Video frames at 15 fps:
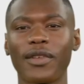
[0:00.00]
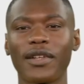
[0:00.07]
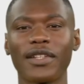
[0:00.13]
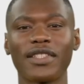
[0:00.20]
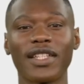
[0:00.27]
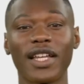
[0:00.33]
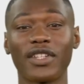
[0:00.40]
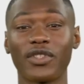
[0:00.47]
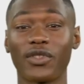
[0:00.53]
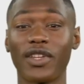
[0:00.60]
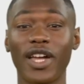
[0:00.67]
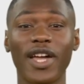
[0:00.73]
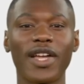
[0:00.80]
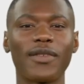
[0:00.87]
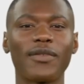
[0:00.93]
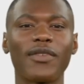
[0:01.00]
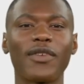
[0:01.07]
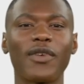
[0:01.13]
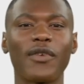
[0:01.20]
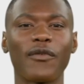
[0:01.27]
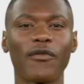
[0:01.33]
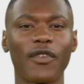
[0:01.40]
Section 9.
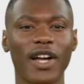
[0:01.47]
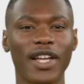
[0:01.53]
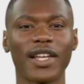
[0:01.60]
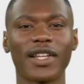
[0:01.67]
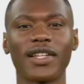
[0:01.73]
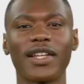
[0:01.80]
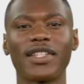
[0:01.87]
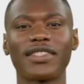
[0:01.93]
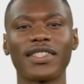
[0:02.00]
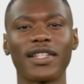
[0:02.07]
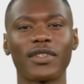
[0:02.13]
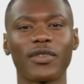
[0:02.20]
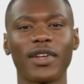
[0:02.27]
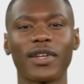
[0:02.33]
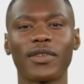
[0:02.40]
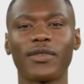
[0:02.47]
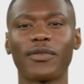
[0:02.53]
Rigging and signaling.